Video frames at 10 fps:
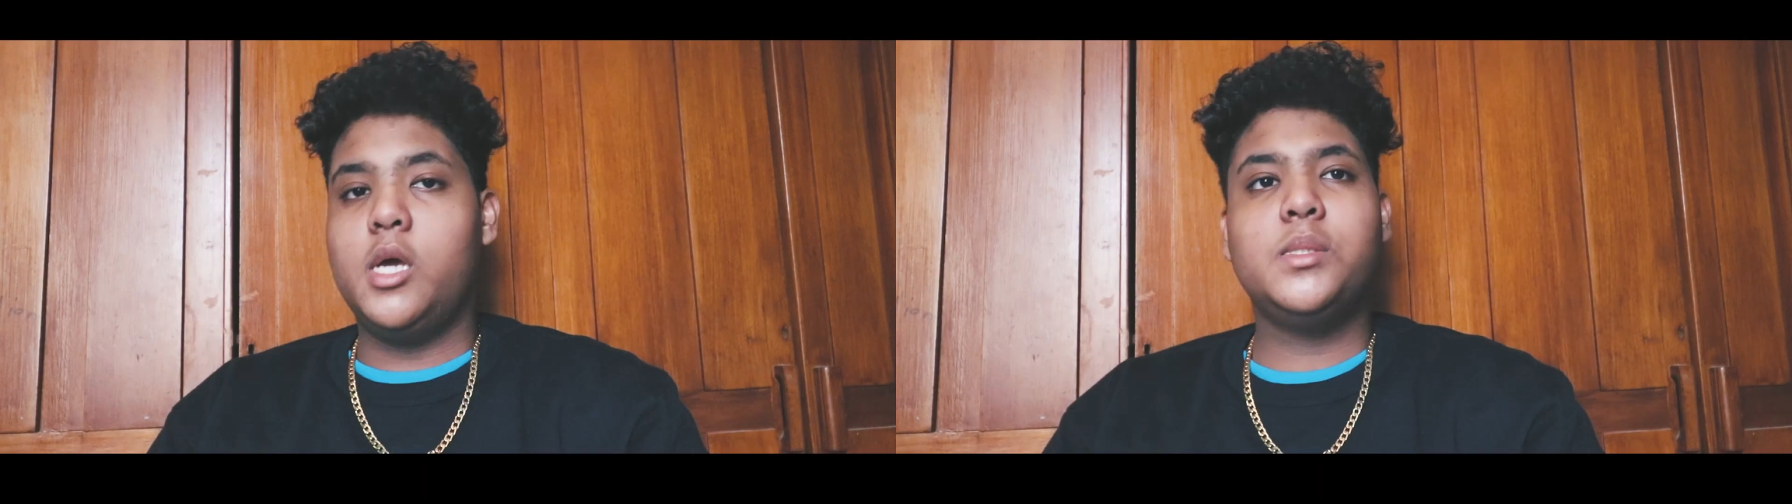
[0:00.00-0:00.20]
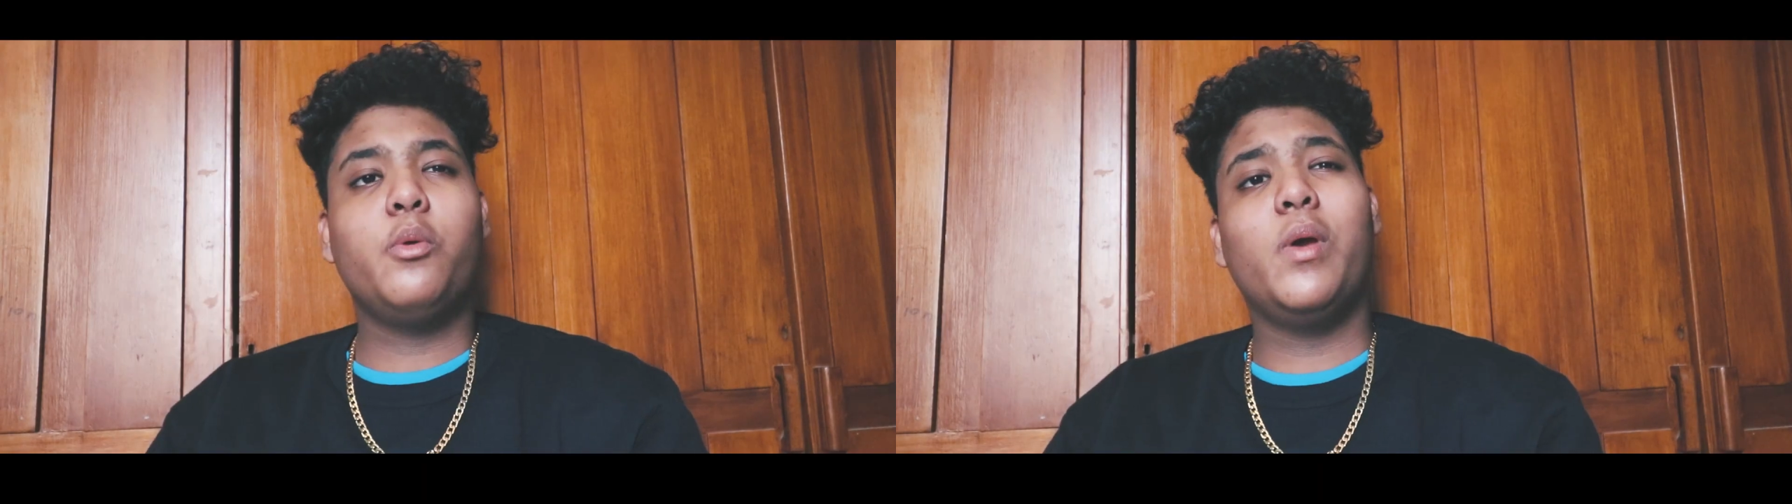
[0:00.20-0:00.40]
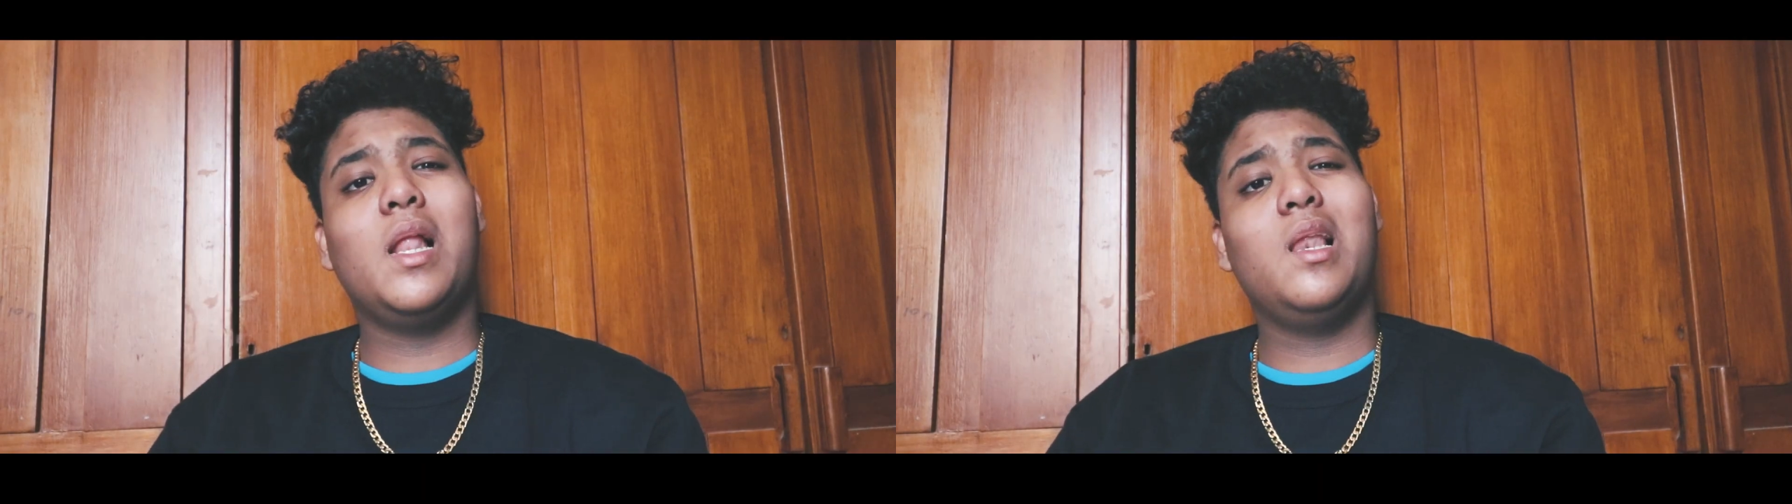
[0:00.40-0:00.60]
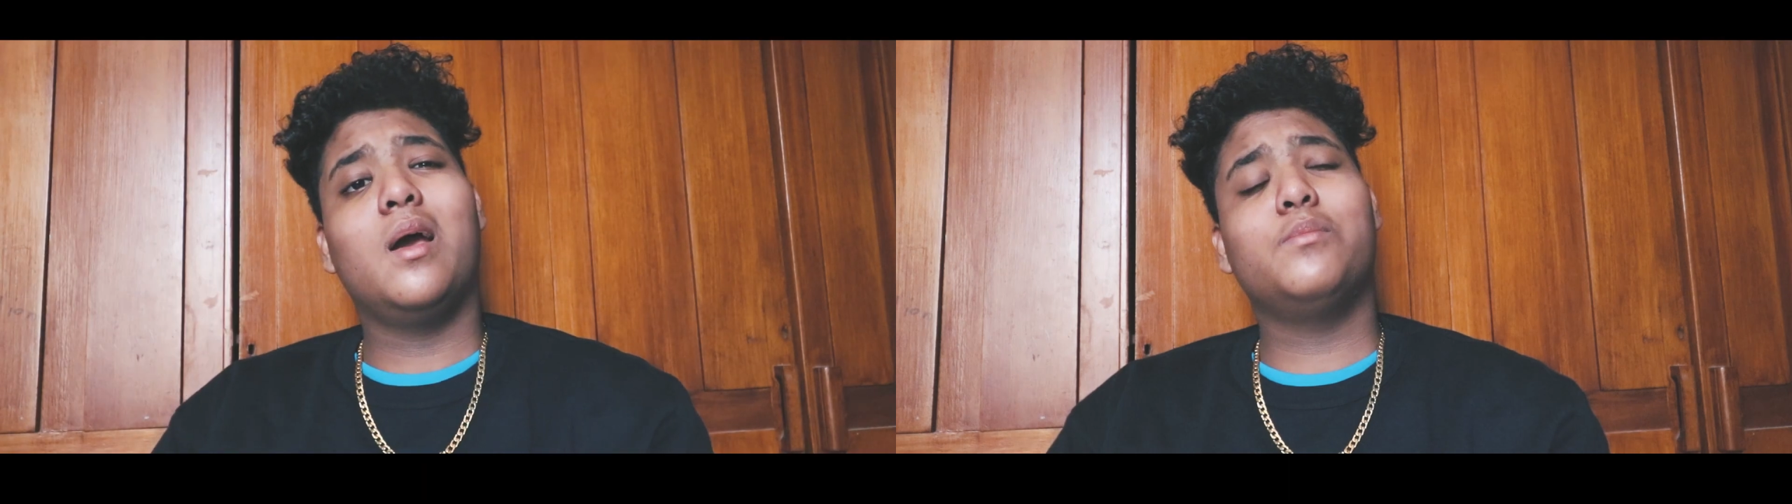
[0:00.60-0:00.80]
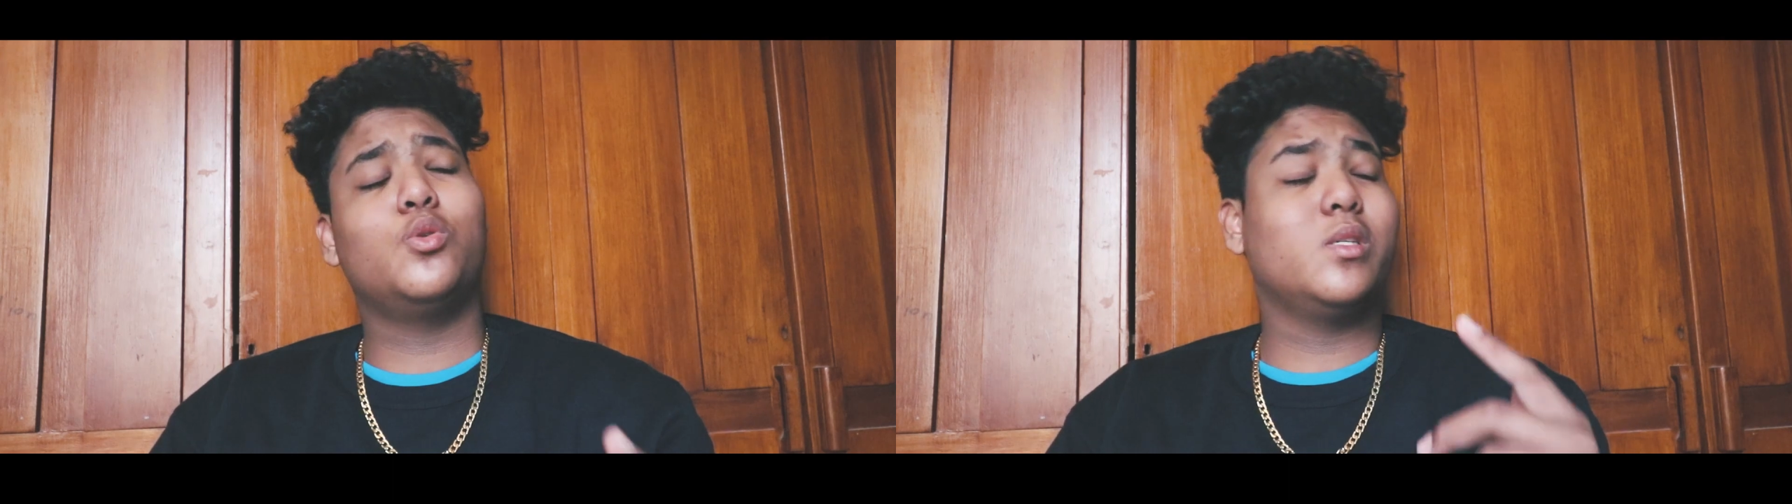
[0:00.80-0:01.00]
Eric
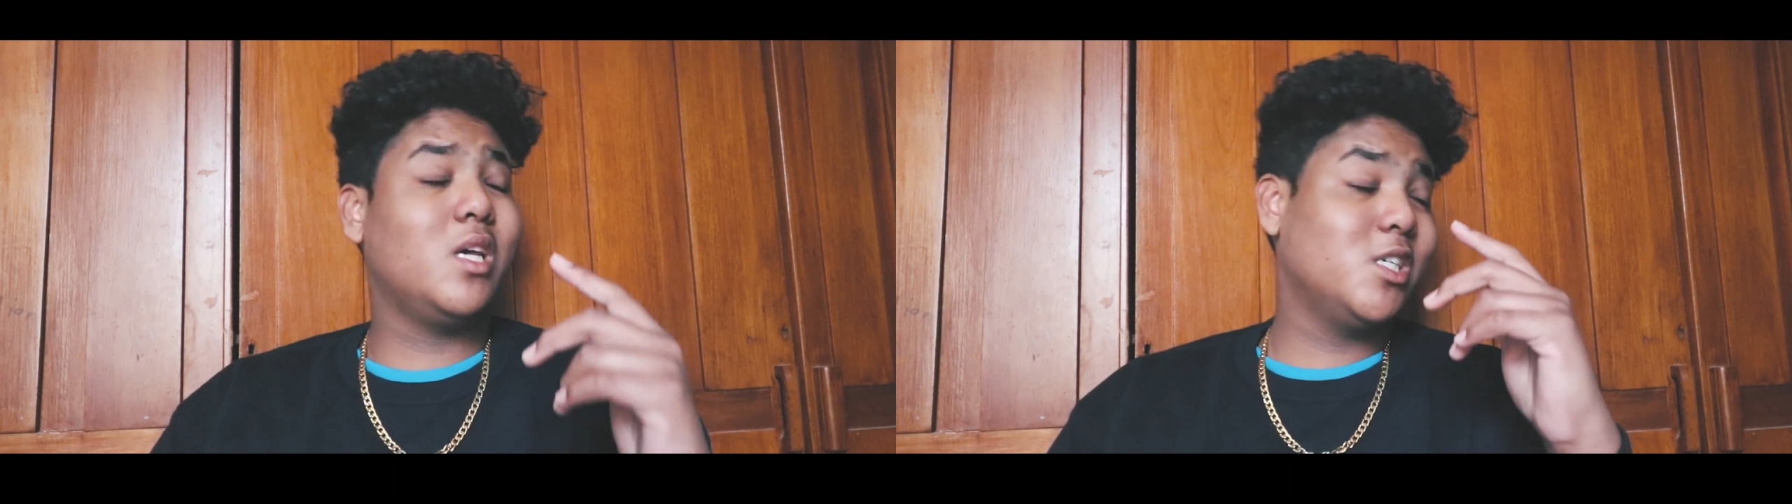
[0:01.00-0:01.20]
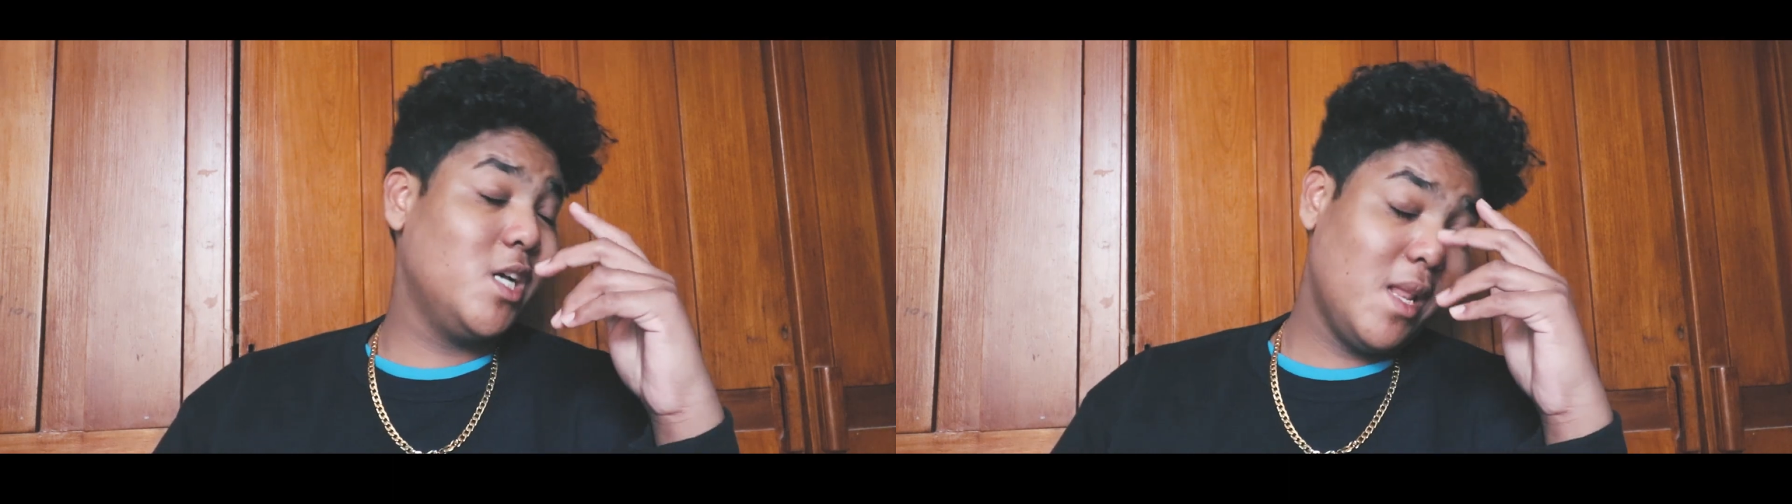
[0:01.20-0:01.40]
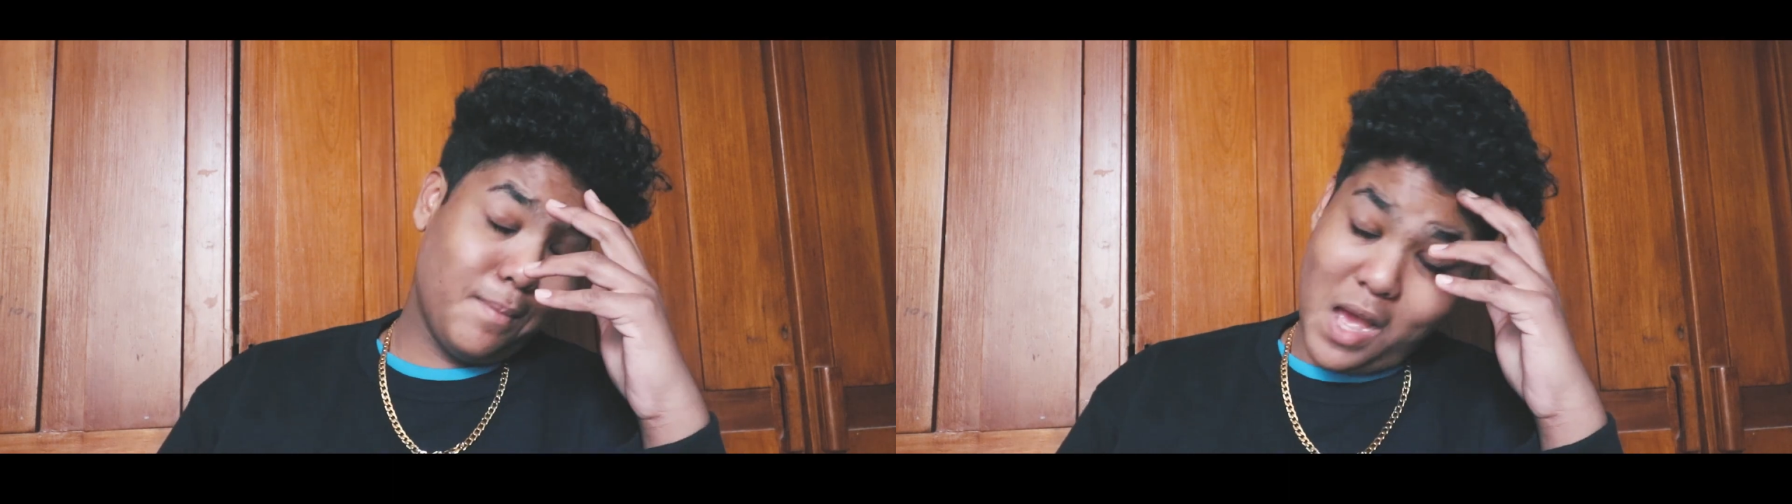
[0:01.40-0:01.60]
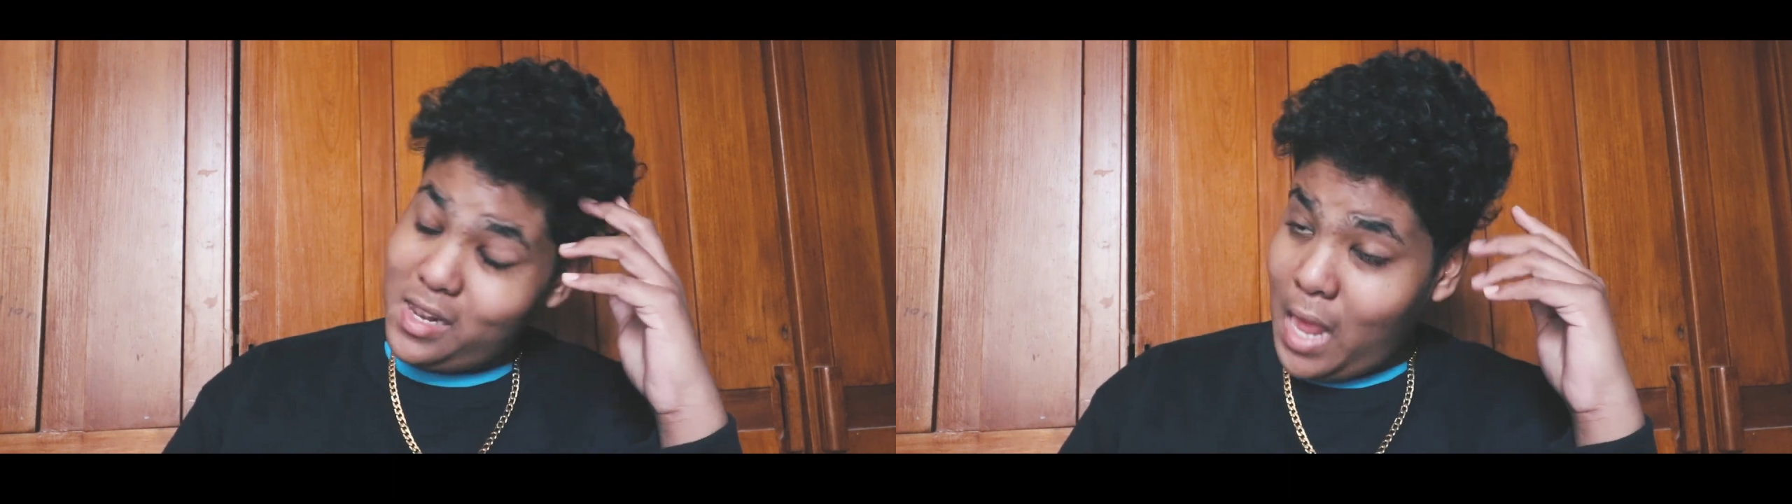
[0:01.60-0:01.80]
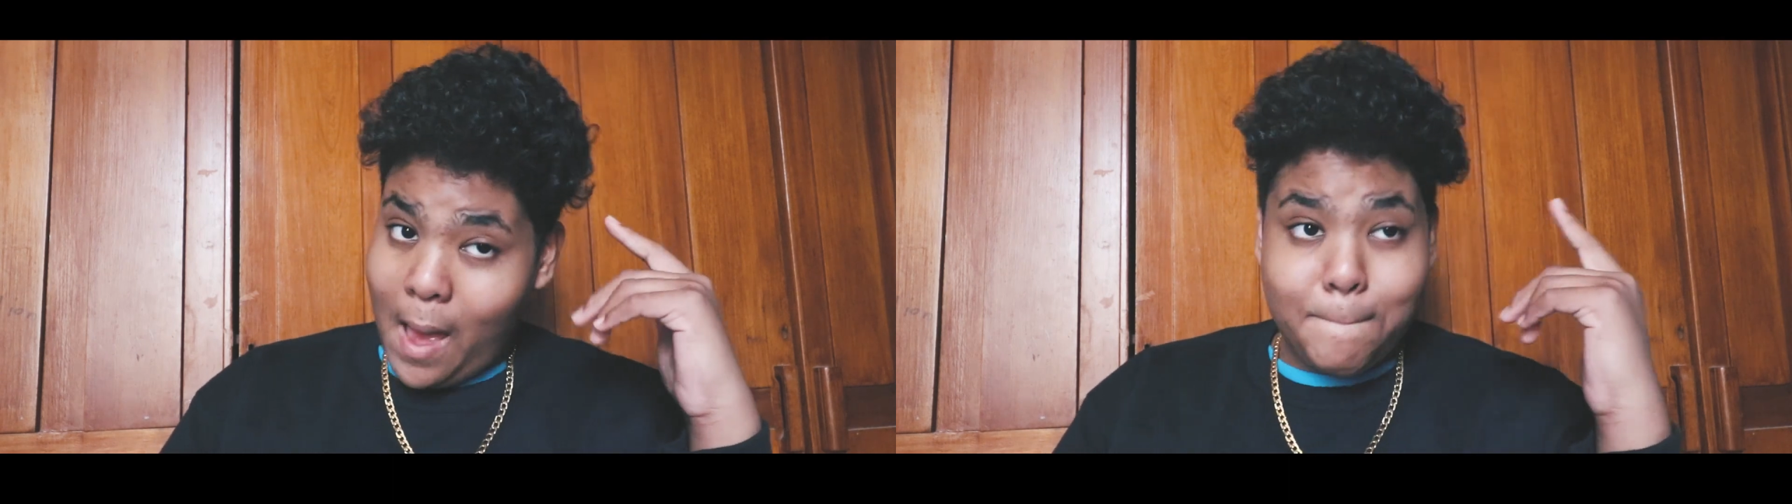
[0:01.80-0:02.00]
Williams was a great man.